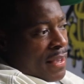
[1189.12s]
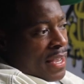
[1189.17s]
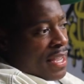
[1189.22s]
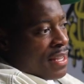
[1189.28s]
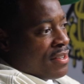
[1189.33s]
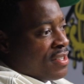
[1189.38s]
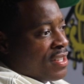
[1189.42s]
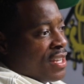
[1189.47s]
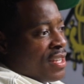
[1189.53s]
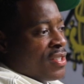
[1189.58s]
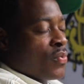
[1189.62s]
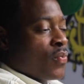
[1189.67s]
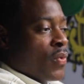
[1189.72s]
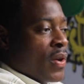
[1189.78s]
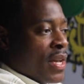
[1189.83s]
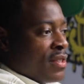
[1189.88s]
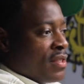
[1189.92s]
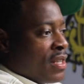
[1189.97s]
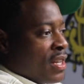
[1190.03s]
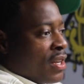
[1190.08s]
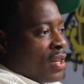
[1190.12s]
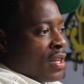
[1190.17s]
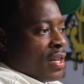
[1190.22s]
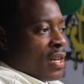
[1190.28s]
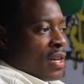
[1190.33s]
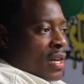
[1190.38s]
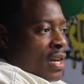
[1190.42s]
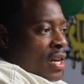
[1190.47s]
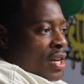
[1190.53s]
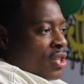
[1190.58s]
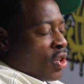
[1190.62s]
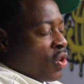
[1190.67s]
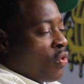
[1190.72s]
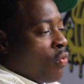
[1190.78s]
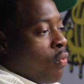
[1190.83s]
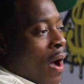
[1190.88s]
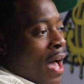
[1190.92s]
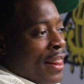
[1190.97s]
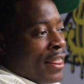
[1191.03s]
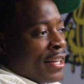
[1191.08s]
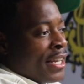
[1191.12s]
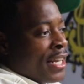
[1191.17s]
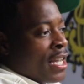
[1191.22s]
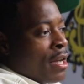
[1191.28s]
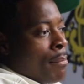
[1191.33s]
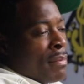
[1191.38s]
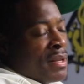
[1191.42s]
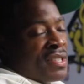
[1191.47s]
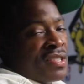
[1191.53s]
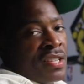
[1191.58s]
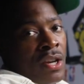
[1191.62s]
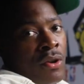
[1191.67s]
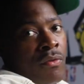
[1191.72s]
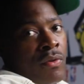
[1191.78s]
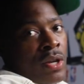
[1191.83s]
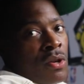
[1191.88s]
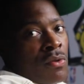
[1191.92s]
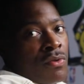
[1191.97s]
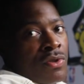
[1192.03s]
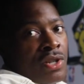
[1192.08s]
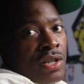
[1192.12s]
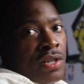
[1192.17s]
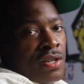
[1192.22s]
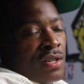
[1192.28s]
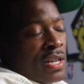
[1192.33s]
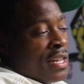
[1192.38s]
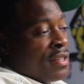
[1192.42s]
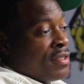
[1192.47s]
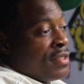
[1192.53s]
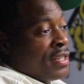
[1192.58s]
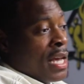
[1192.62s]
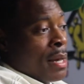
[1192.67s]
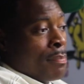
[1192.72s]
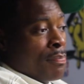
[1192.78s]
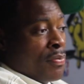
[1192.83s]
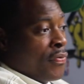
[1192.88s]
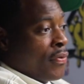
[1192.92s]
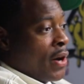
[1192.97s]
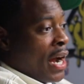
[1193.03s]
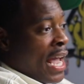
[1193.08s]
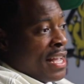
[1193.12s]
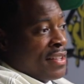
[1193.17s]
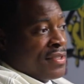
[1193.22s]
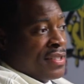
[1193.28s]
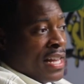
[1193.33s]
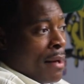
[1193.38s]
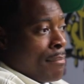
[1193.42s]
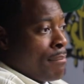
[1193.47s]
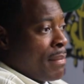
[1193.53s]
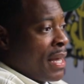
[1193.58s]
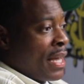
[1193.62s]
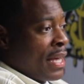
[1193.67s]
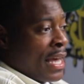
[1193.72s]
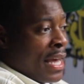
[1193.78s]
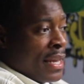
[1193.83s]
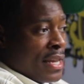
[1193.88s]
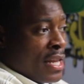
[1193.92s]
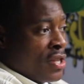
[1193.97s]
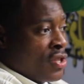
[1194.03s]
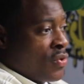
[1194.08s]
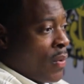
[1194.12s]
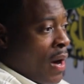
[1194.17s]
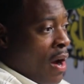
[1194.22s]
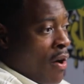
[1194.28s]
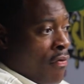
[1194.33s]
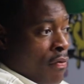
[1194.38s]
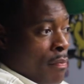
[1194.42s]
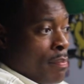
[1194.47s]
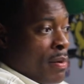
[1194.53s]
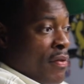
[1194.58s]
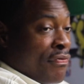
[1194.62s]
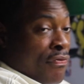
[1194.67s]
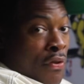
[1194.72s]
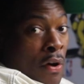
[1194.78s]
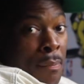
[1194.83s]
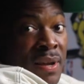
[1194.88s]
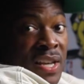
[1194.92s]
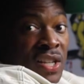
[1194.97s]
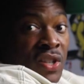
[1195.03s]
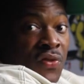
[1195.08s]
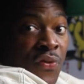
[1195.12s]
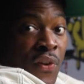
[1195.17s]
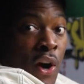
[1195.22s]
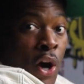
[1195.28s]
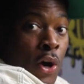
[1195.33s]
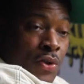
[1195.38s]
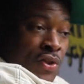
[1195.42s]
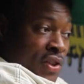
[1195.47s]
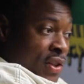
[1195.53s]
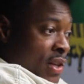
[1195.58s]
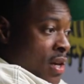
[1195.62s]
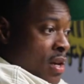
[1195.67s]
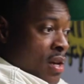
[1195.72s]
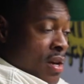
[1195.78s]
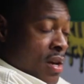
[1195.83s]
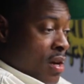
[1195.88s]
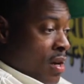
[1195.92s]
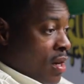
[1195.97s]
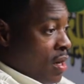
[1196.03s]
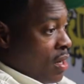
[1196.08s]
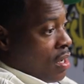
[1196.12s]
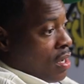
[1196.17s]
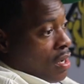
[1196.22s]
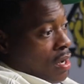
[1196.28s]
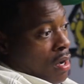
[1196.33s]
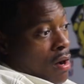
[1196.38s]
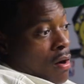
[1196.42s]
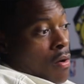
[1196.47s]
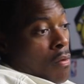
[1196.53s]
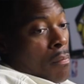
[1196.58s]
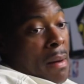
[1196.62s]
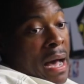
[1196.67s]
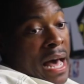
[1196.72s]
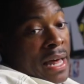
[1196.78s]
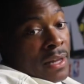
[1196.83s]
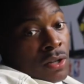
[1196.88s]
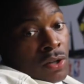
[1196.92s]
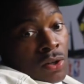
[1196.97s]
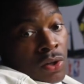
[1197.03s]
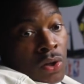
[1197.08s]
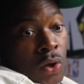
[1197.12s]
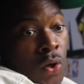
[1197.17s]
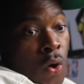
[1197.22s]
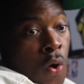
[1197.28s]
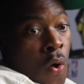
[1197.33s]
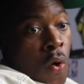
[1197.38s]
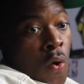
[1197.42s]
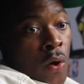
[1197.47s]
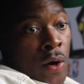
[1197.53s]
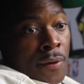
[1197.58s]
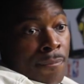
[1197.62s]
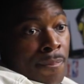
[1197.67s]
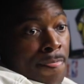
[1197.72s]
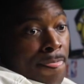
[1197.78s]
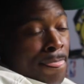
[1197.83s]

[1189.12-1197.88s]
it's just it, the the quality of material just it dipped for Ace Amin in this round. From the from his first? Oh my lord.